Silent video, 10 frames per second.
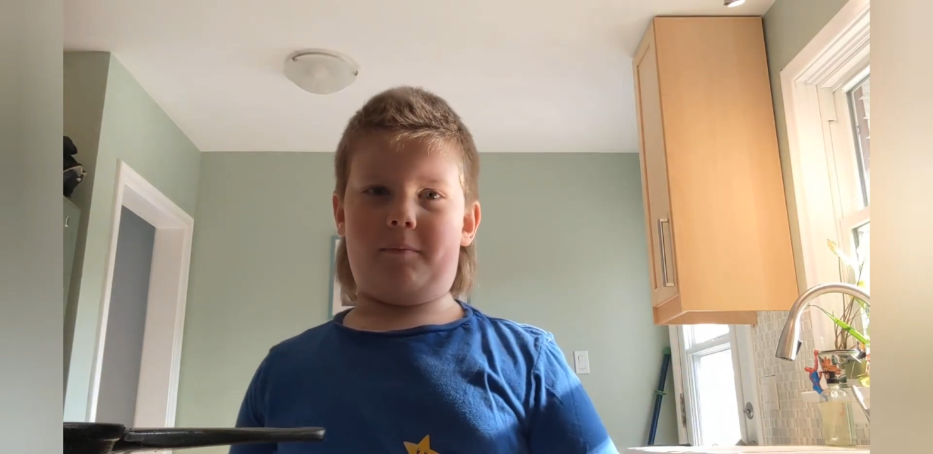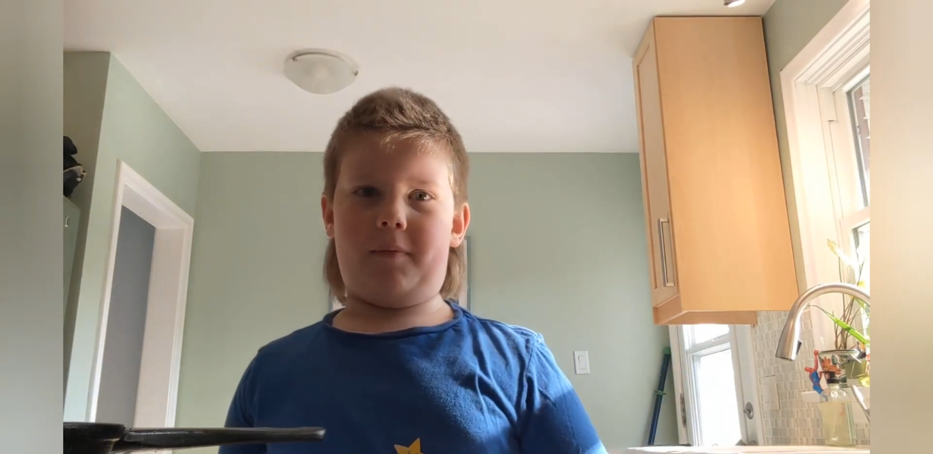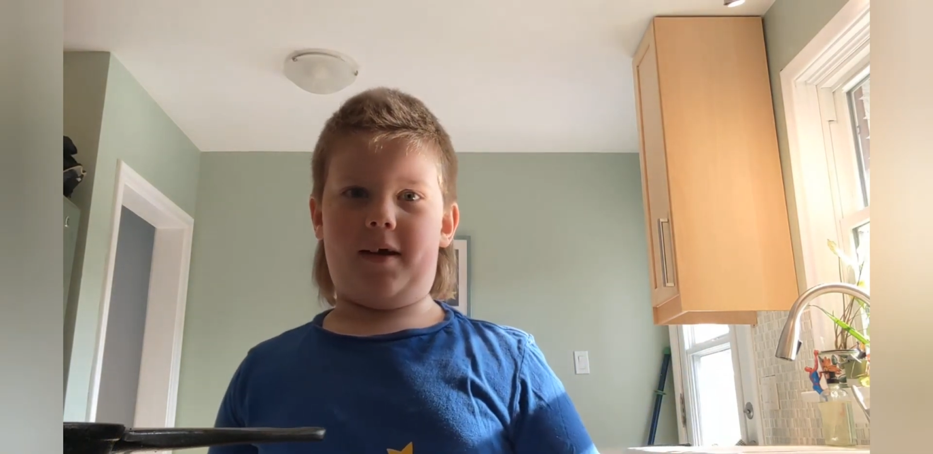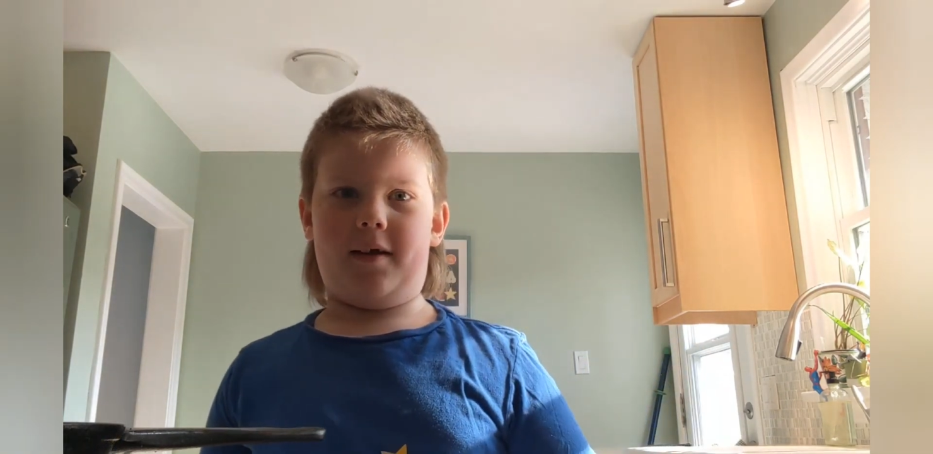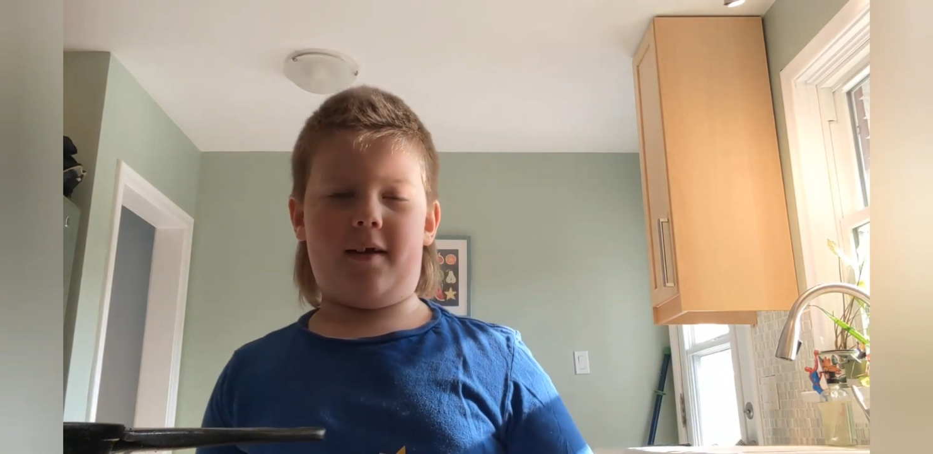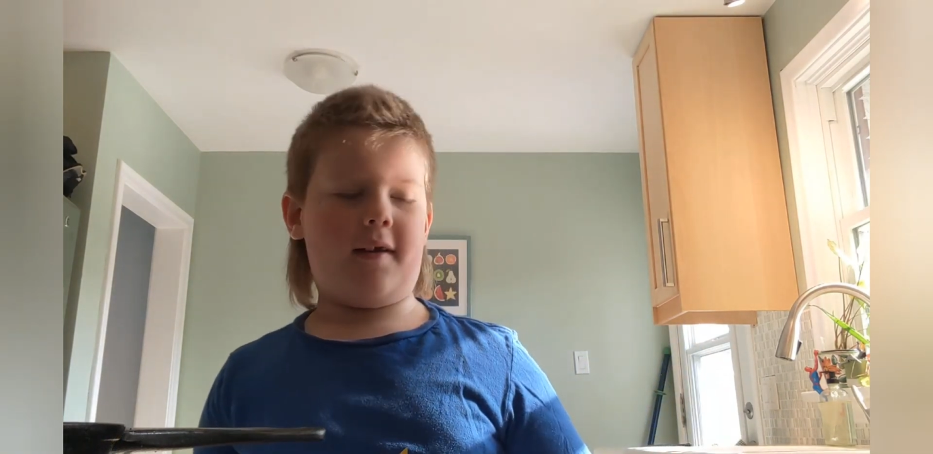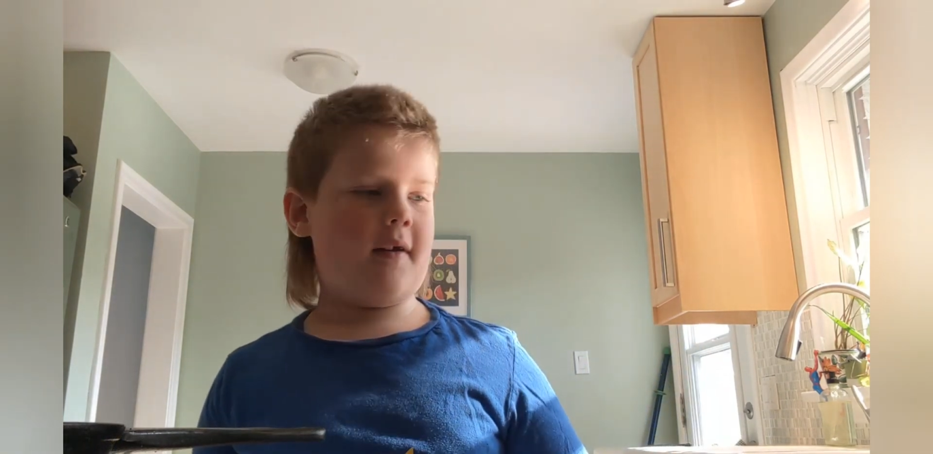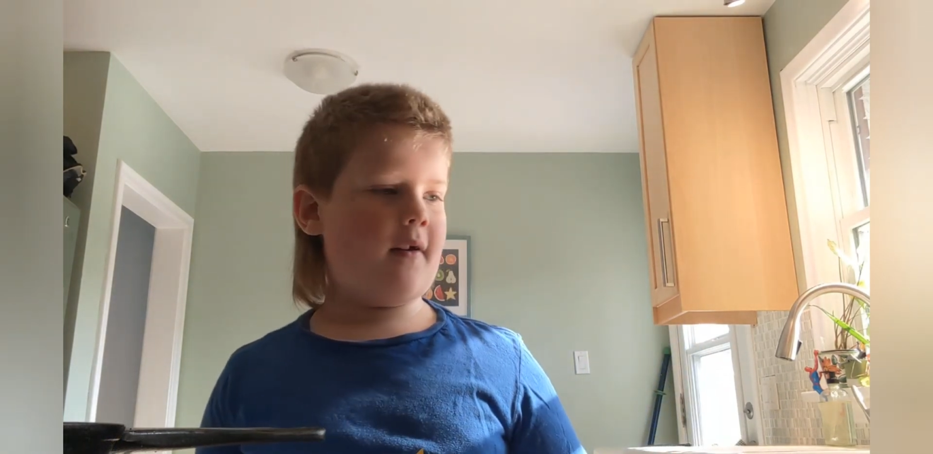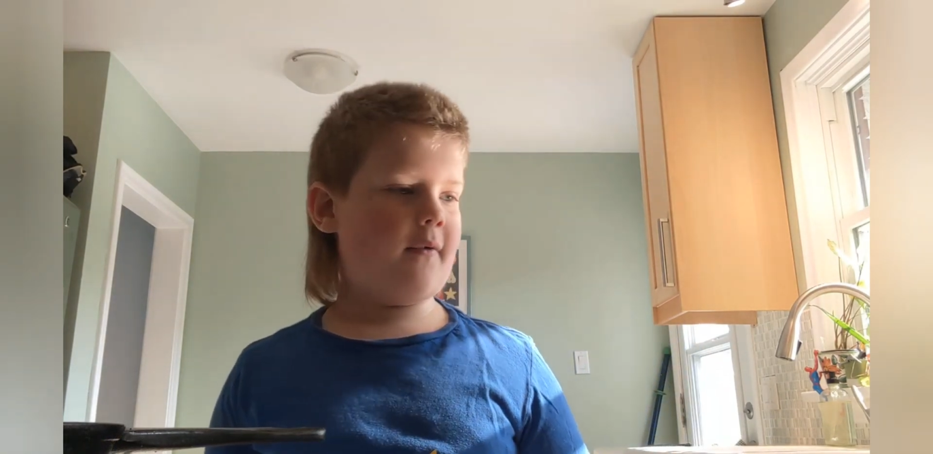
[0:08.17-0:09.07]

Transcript: and beans.